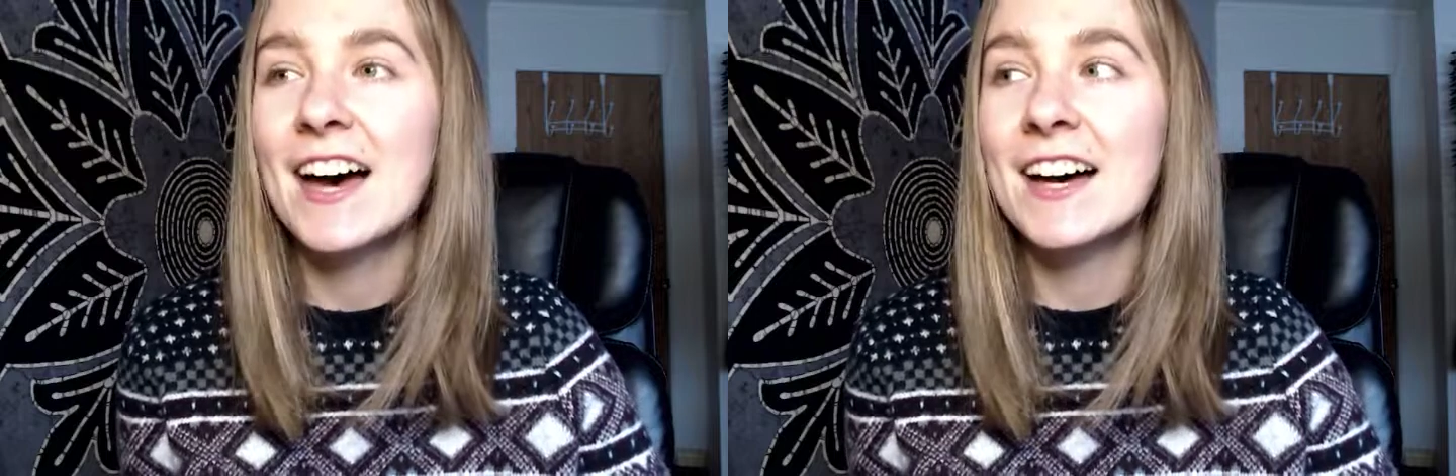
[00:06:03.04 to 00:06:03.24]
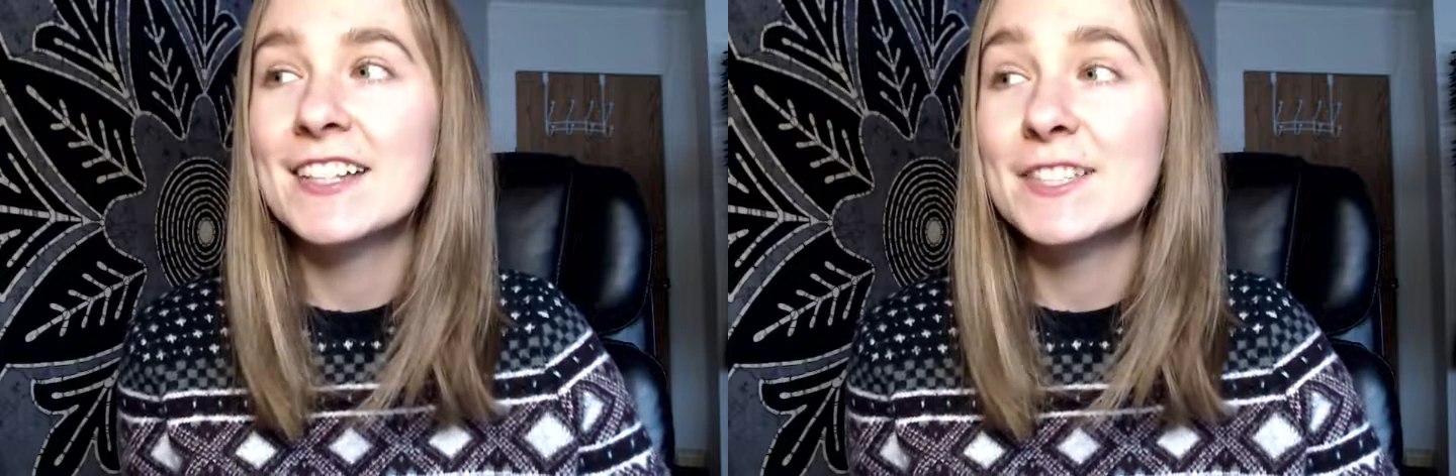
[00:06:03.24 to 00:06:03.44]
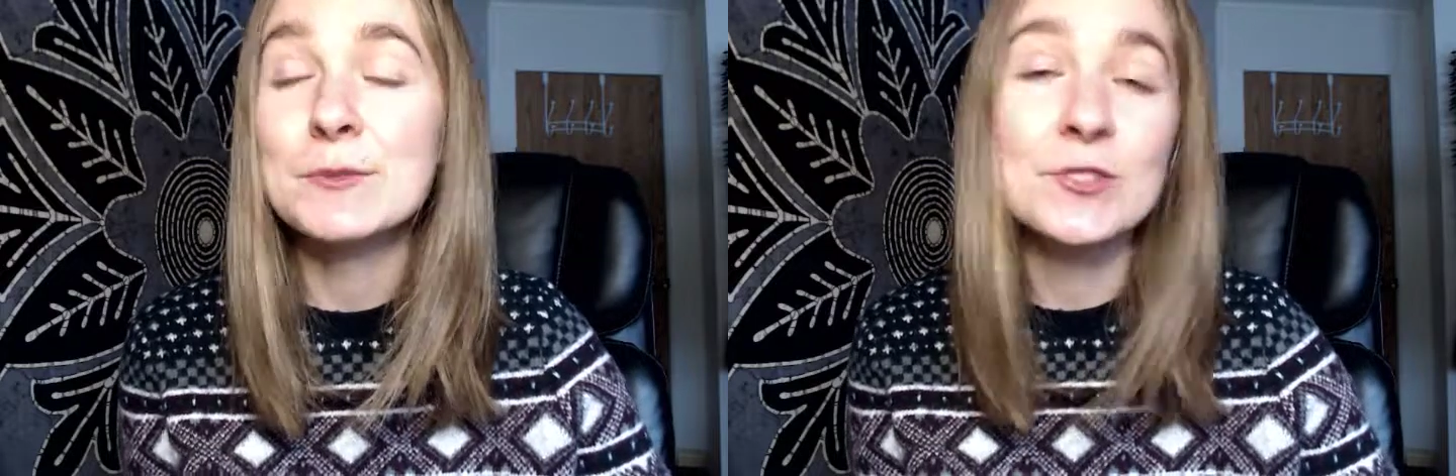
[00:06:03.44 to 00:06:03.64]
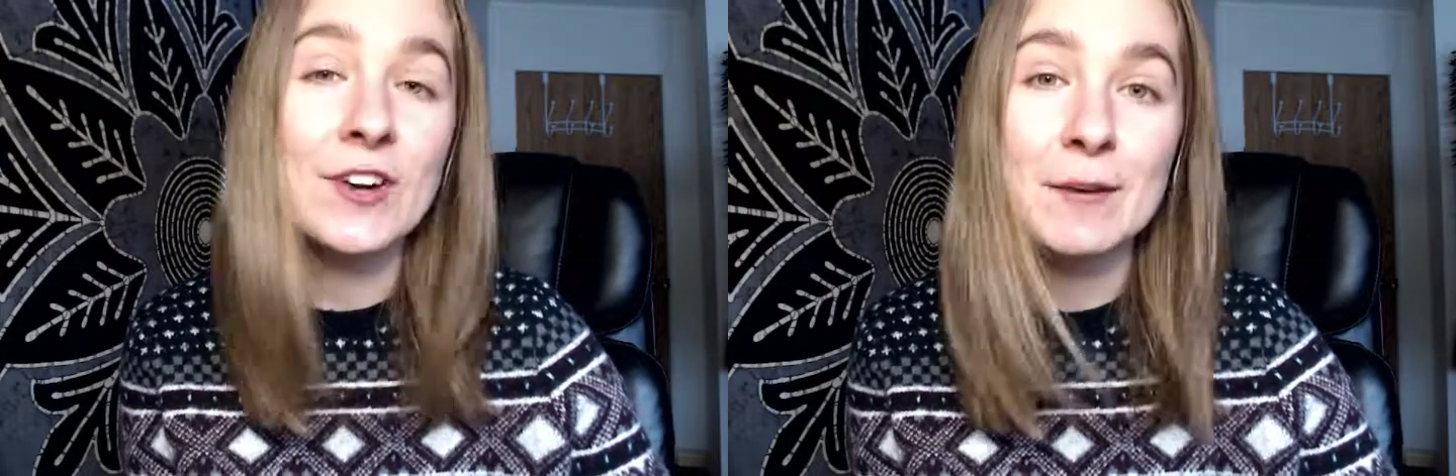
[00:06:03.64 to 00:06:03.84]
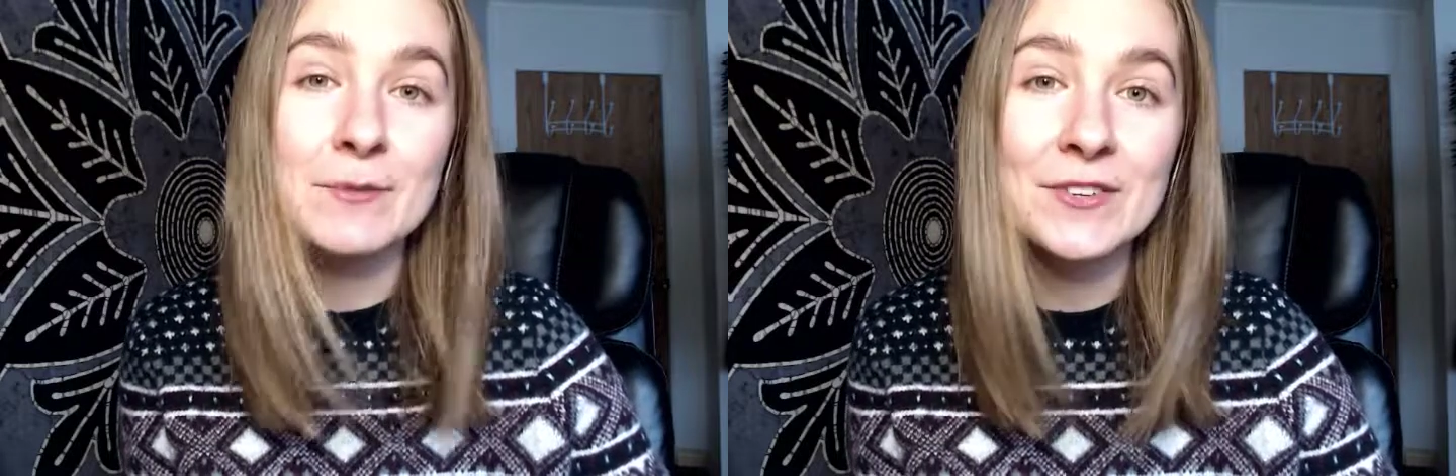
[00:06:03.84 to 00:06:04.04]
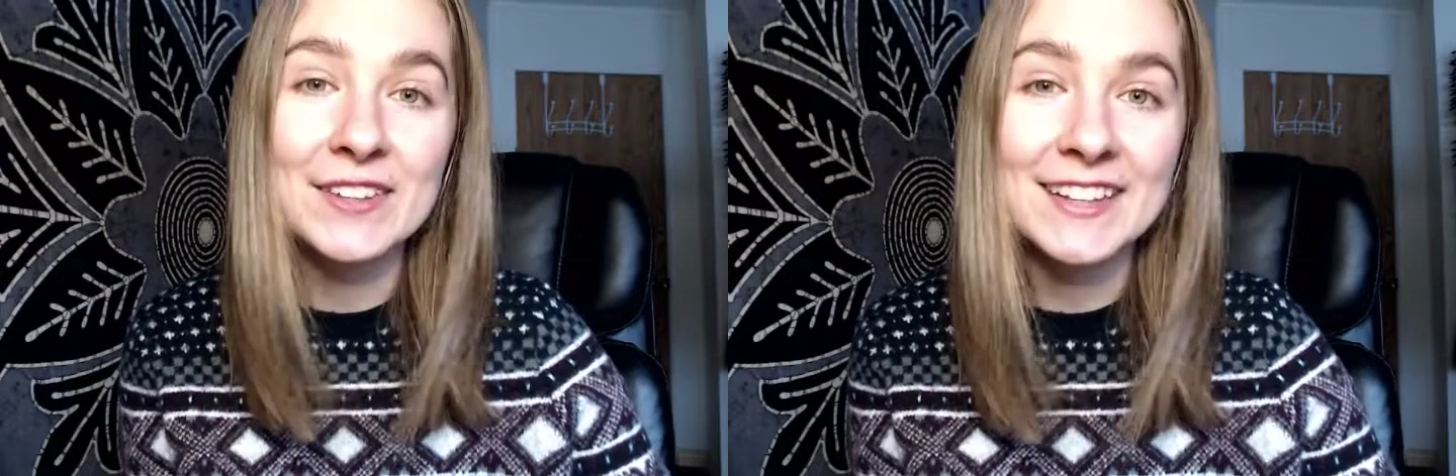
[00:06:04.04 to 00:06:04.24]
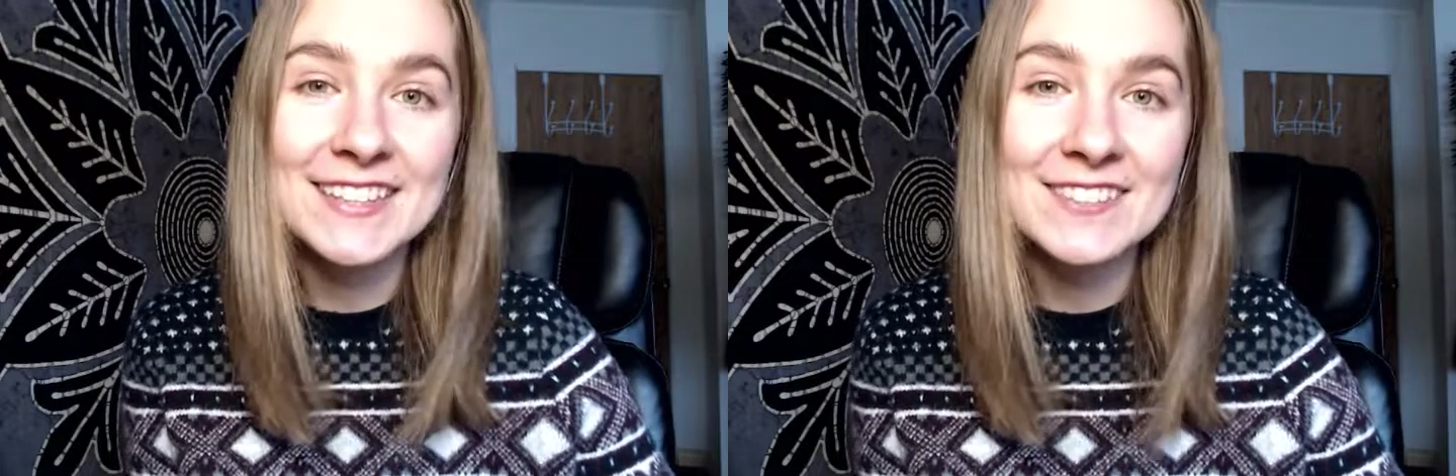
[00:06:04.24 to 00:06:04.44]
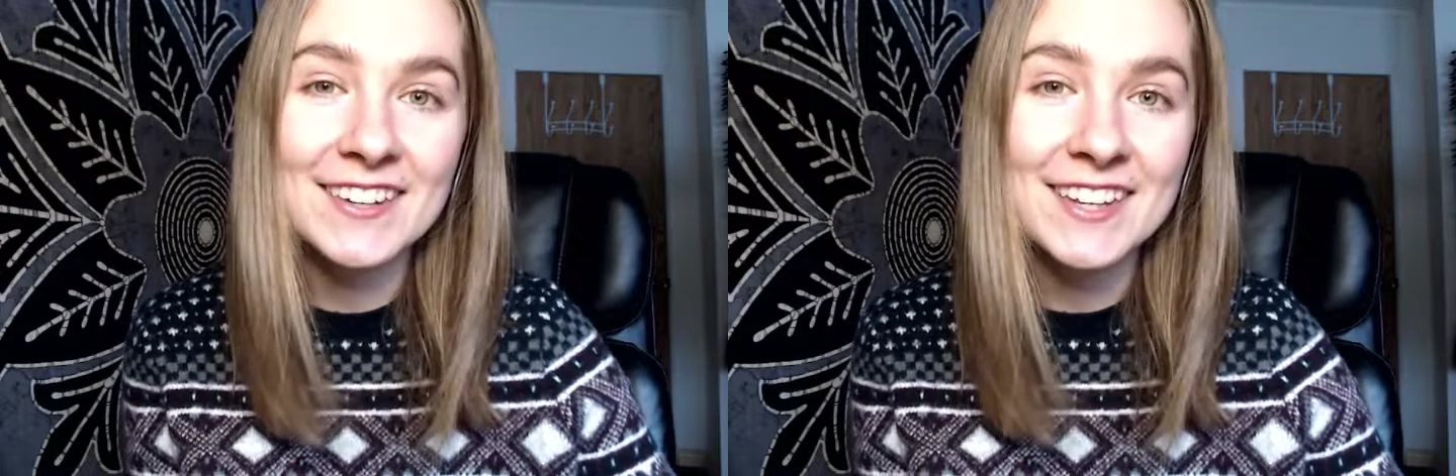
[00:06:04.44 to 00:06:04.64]
Subscribe if you like
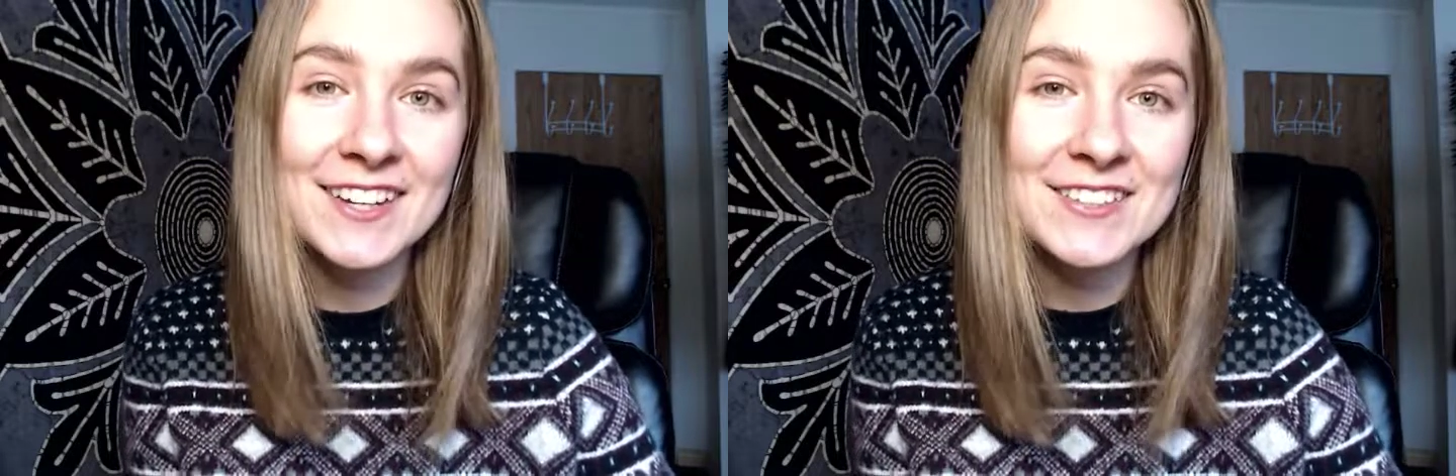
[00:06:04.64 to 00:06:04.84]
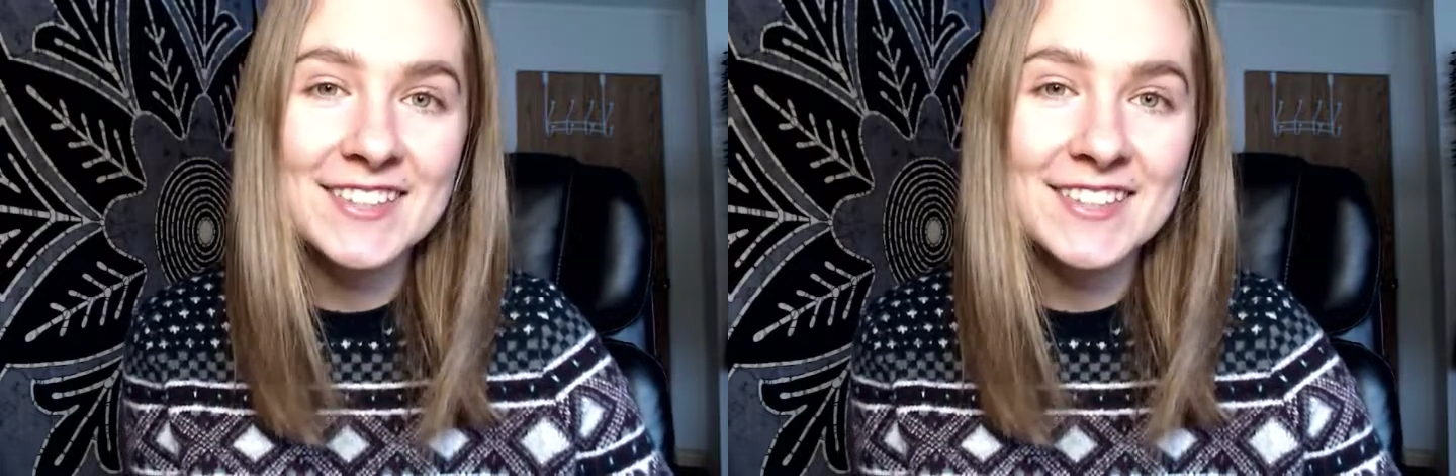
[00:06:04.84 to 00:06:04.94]
these videos.